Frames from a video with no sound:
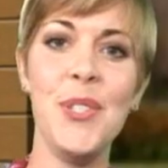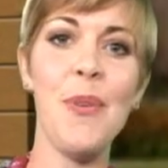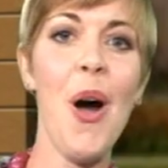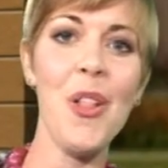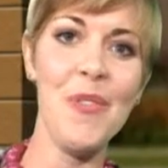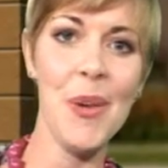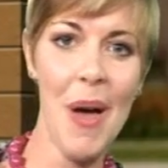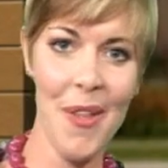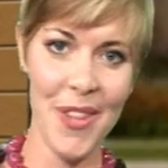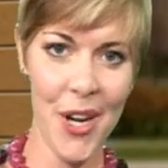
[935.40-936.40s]
to all of you
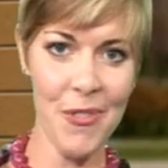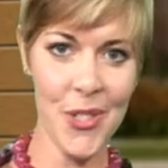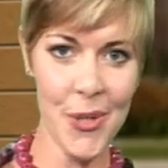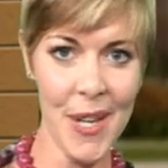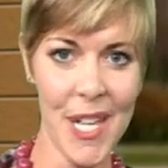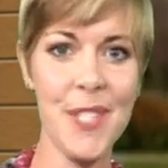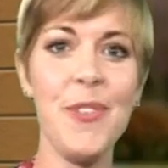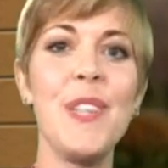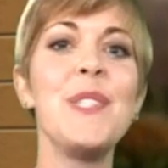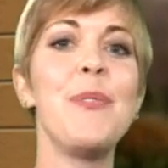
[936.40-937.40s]
out there for joining us
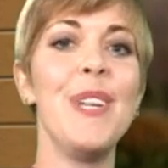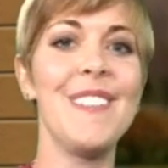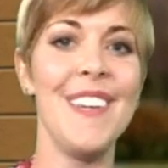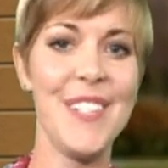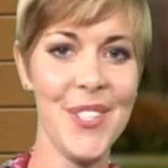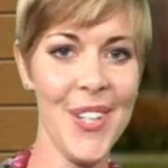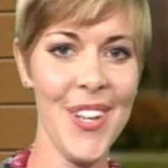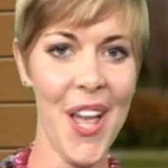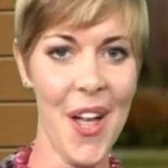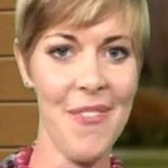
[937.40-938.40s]
for this week's edition
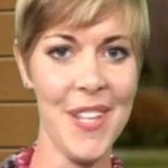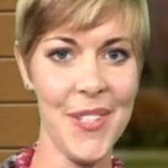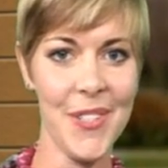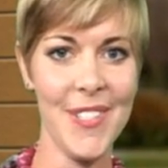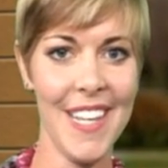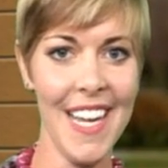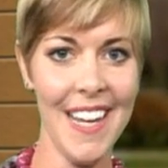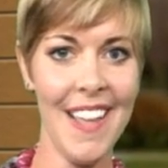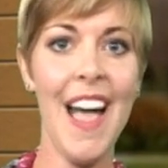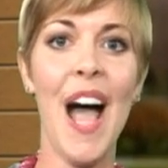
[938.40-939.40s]
of It's Your
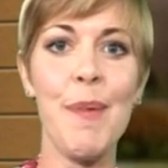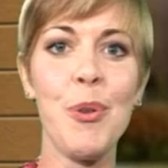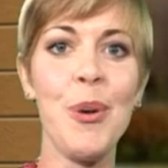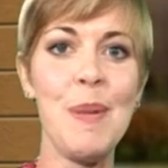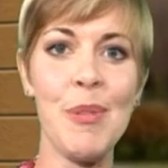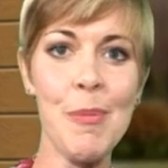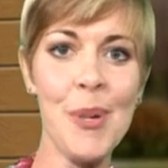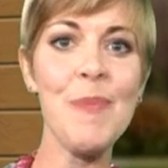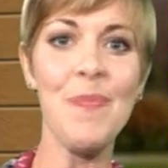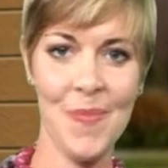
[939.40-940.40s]
City. I'm Cortney
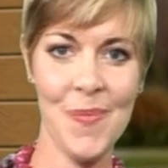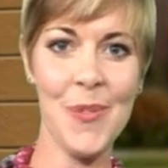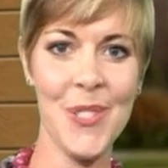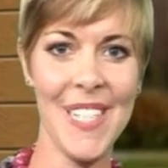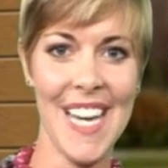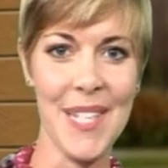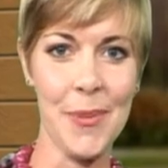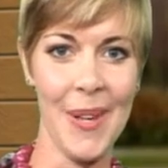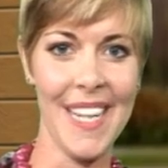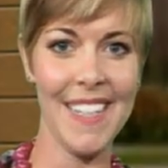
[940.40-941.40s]
Bloomer. We'll see you next
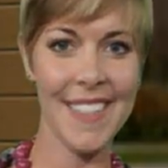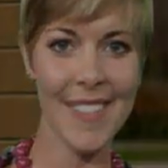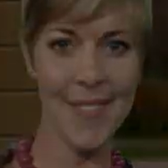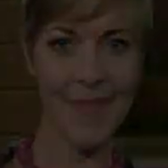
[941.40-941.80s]
week.